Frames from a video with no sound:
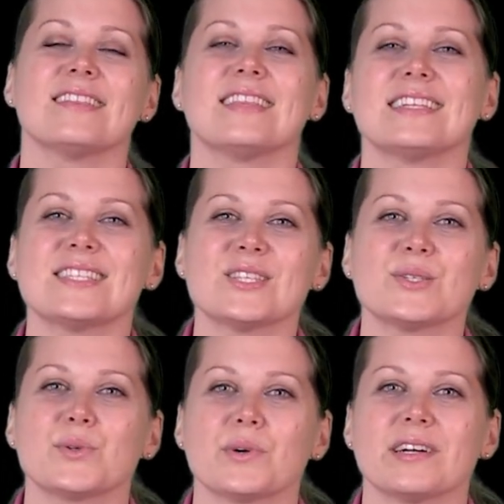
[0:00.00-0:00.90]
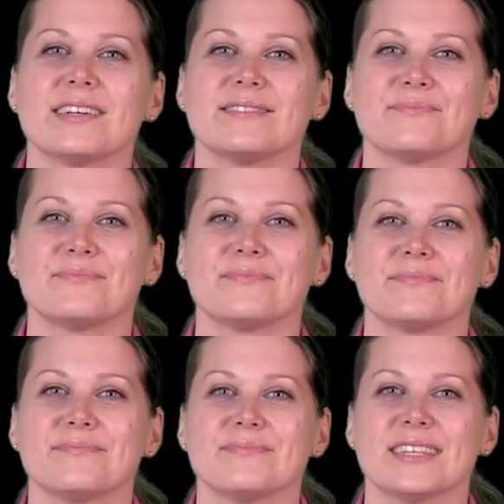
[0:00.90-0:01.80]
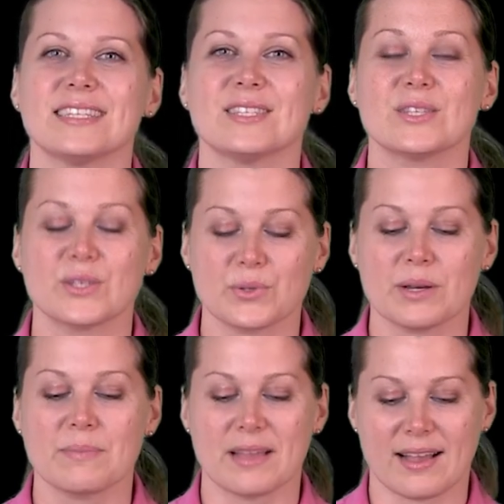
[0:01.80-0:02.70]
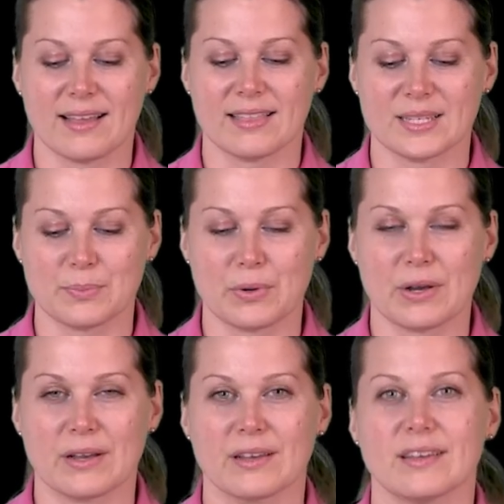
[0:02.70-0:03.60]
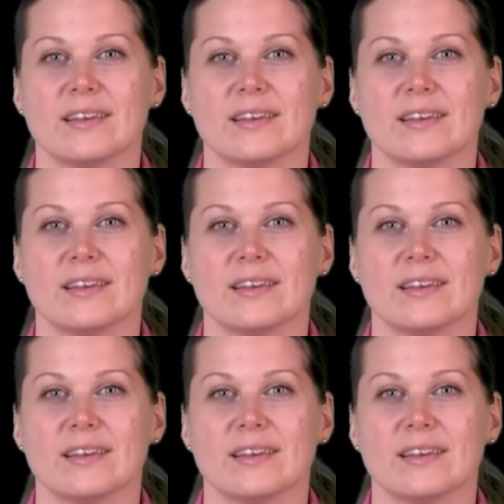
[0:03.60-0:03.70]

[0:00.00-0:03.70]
That's the story. That's the story behind this book.